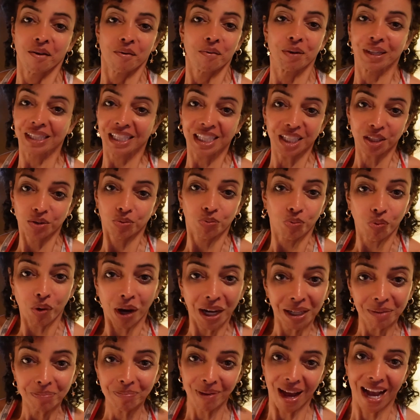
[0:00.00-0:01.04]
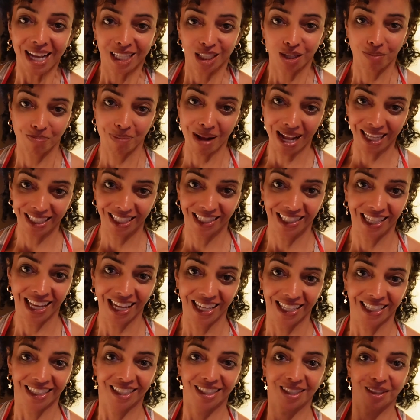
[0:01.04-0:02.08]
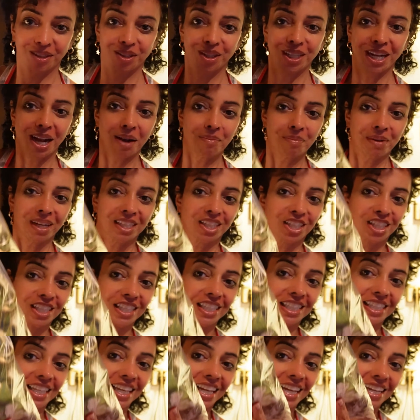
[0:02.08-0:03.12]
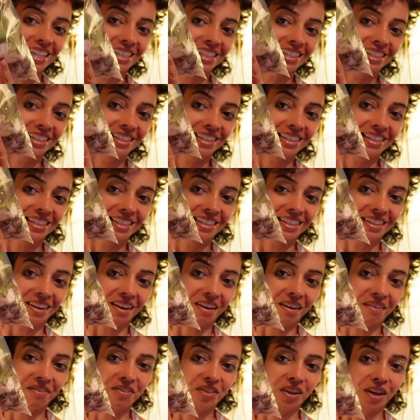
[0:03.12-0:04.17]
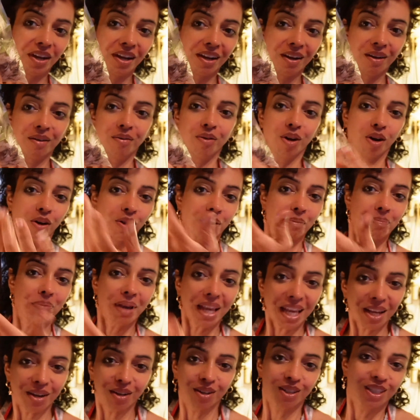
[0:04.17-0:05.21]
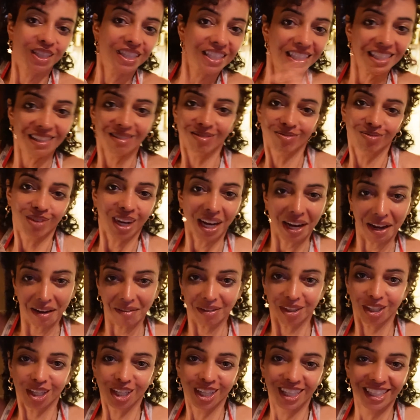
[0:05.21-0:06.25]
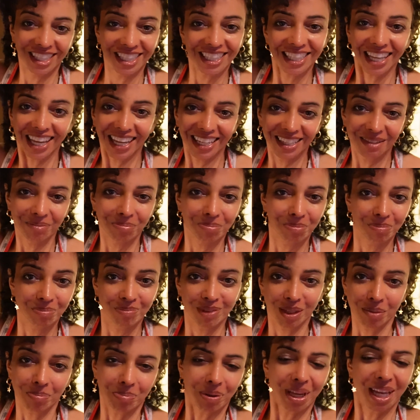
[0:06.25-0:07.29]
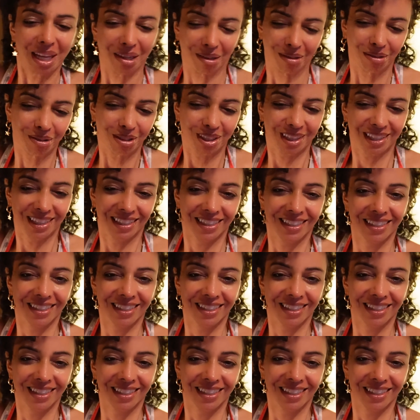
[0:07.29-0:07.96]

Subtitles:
with this one batch of pasteles, look how much skin of the, well, the peels, just whatever, skin, the peels.